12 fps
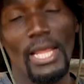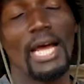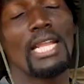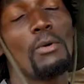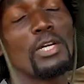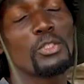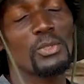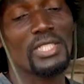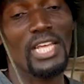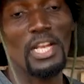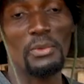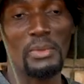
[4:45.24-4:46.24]
And I want to
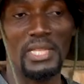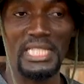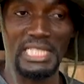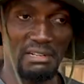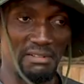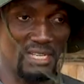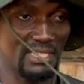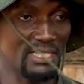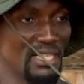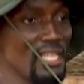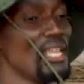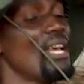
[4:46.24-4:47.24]
tell you this
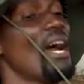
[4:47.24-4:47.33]
seriously.